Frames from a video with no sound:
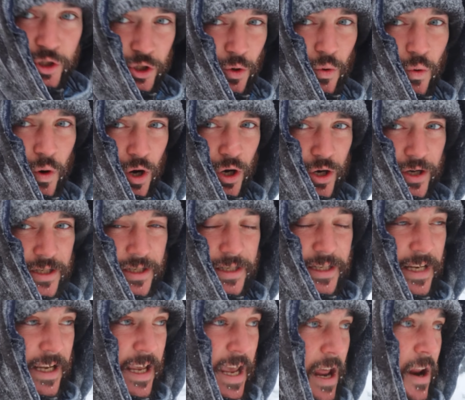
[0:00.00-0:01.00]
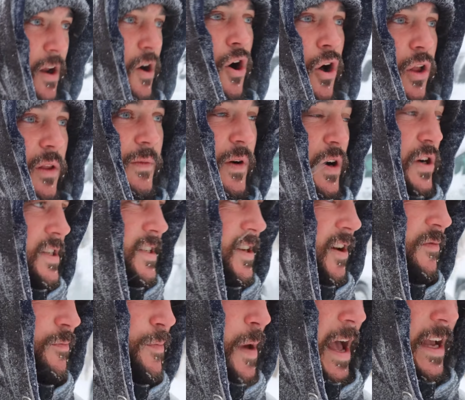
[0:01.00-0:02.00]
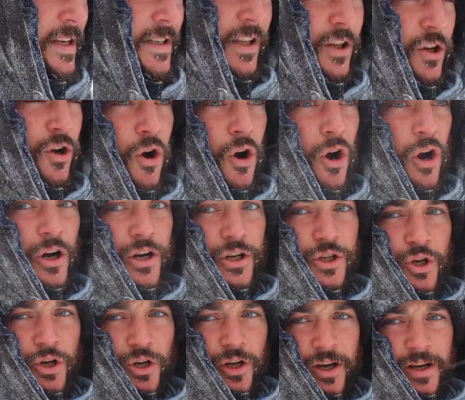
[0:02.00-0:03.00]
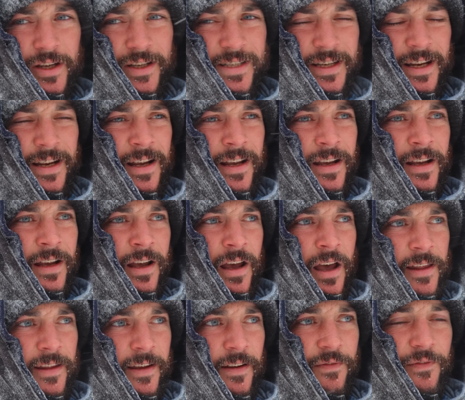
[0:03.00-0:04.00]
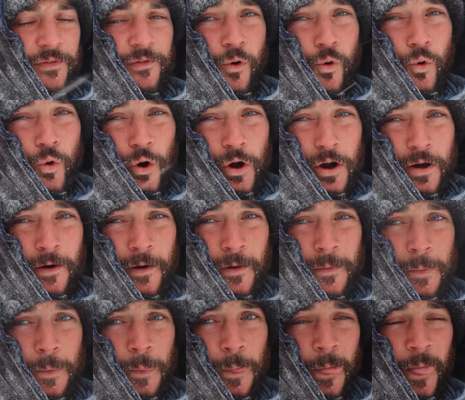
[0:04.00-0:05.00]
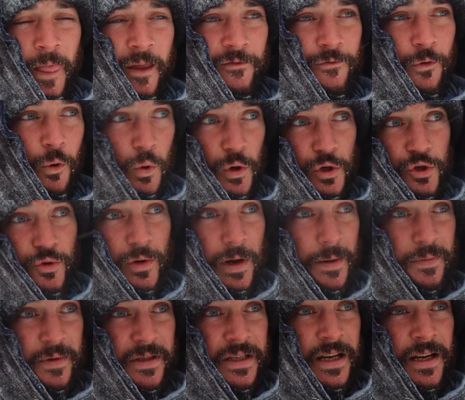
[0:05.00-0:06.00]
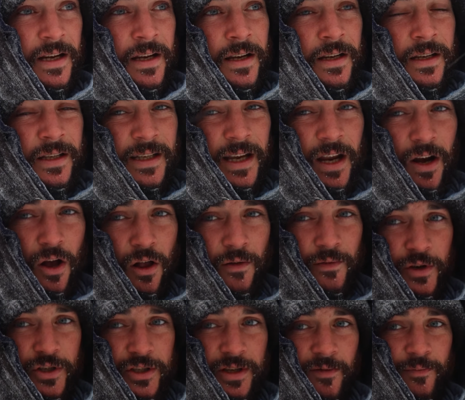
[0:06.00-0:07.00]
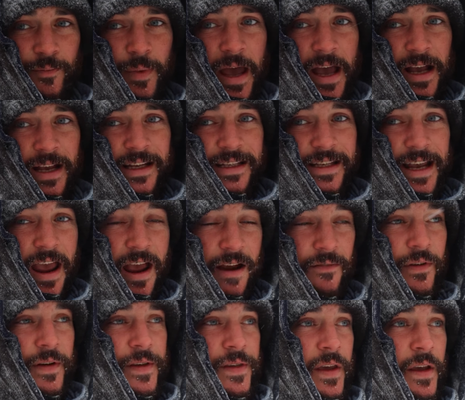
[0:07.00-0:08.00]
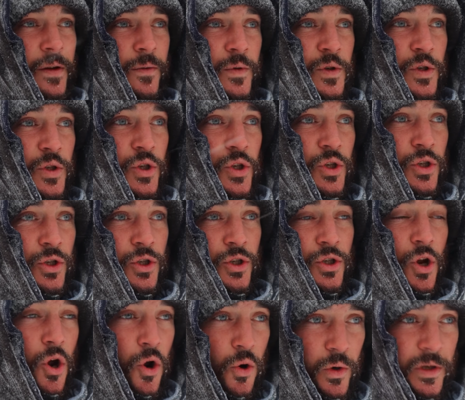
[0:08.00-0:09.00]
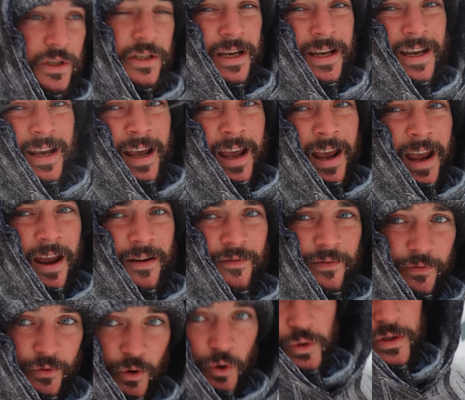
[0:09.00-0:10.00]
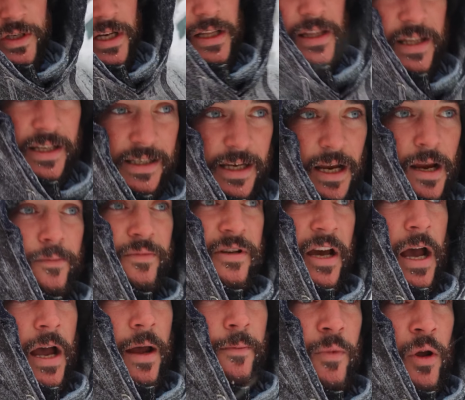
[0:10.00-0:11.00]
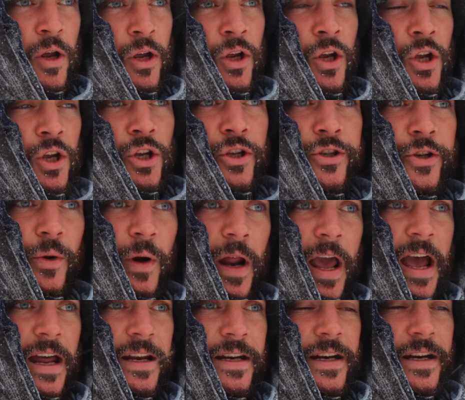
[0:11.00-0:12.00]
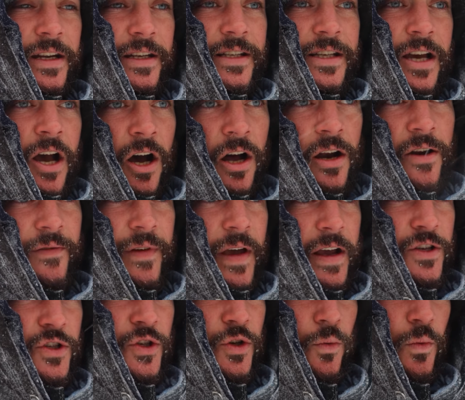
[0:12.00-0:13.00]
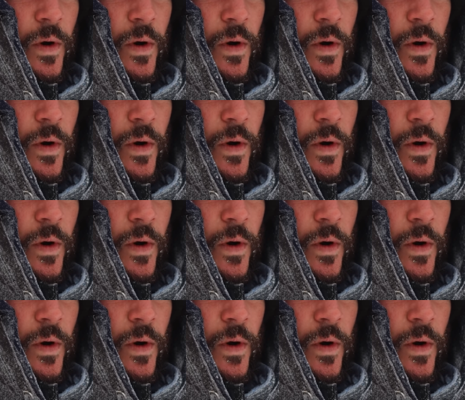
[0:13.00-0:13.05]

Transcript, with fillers: so hard to get all of our stuff back to the car. It took us, I think, four four trips to get all of our stuff back because everything was soaked and frozen at the same time. So it added a ton of extra